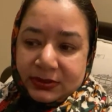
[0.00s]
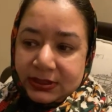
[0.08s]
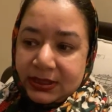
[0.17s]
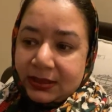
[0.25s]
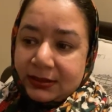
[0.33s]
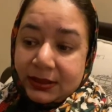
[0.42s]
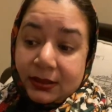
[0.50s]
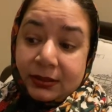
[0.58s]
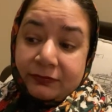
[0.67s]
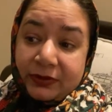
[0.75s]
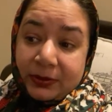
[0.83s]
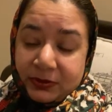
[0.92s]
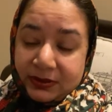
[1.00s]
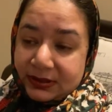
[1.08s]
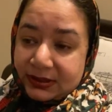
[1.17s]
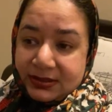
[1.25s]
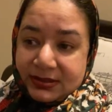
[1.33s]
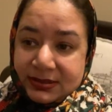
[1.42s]
They are
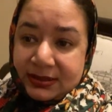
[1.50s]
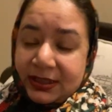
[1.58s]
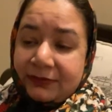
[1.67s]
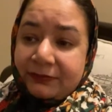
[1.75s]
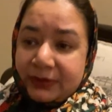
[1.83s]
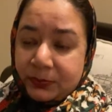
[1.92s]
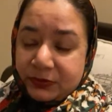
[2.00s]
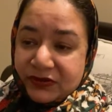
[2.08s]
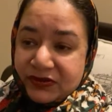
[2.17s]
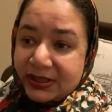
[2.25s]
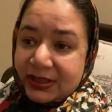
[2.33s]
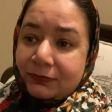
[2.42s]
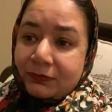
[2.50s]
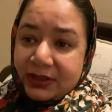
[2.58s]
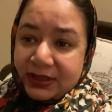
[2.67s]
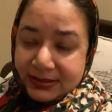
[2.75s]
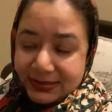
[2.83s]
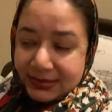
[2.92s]
weaponized. They have weapons. They have
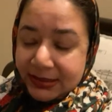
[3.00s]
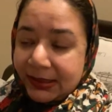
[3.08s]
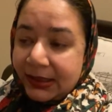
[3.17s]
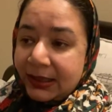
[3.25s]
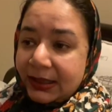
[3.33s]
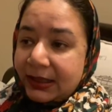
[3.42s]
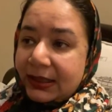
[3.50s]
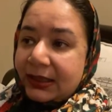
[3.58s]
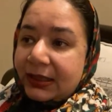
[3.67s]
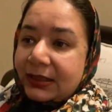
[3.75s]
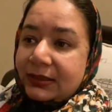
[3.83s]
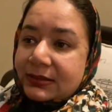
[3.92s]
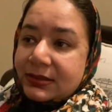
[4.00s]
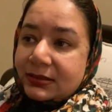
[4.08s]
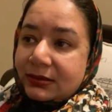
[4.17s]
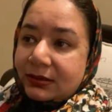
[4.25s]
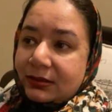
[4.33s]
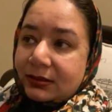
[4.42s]
rights, and
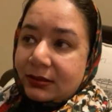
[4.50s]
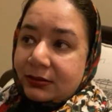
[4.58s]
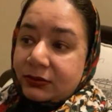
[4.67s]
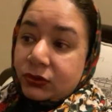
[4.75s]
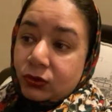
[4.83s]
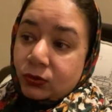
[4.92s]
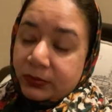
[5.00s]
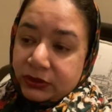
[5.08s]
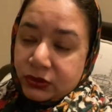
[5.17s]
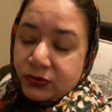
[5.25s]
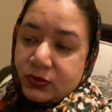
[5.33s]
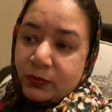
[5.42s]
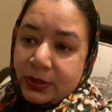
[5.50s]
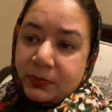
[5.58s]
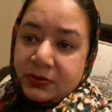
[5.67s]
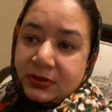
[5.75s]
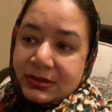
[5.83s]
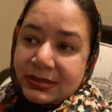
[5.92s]
you will use
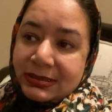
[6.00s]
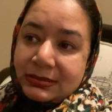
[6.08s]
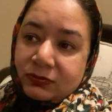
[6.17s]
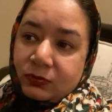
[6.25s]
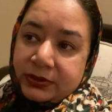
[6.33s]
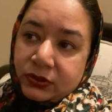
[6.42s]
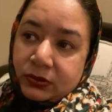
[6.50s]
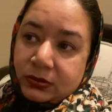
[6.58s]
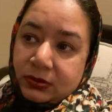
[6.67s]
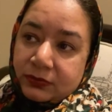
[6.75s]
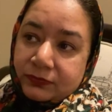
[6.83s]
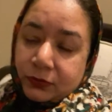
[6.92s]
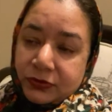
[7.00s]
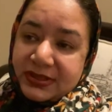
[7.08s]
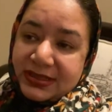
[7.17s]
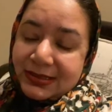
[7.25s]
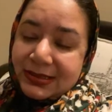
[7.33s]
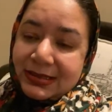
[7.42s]
weapons with your
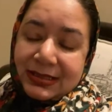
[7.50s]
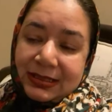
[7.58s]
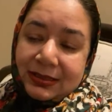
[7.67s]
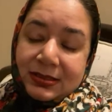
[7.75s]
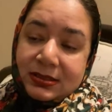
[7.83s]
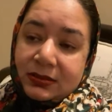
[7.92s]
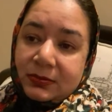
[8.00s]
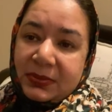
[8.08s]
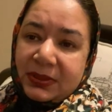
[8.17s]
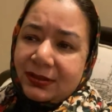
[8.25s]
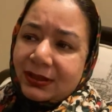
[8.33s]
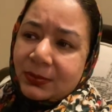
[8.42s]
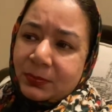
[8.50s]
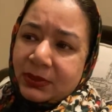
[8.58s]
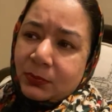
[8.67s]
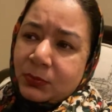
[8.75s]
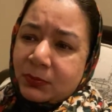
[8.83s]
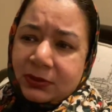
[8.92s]
forces, and it's going to be a
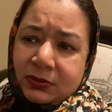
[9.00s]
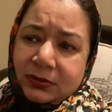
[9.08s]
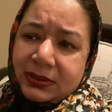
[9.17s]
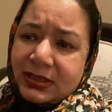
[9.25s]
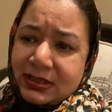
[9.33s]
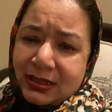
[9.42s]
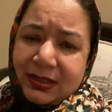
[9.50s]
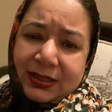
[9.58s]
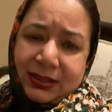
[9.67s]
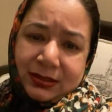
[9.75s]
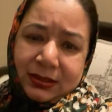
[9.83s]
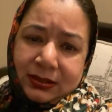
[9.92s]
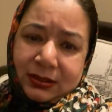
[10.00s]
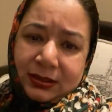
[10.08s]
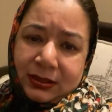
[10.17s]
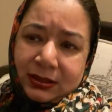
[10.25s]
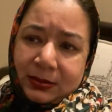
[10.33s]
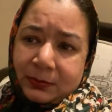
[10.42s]
nightmare. People are going to die.
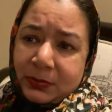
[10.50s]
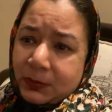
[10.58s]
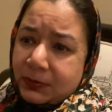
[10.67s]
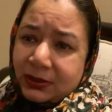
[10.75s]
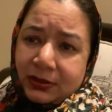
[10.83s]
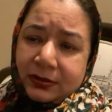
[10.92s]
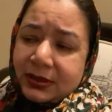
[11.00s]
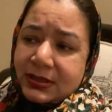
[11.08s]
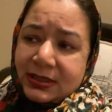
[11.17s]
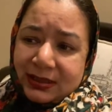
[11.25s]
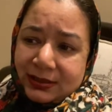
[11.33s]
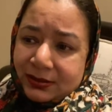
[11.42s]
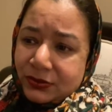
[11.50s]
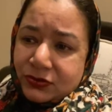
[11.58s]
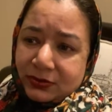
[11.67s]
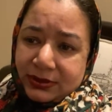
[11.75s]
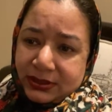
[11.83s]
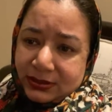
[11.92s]
People are going to die,
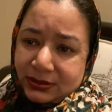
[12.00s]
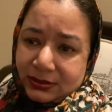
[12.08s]
literally.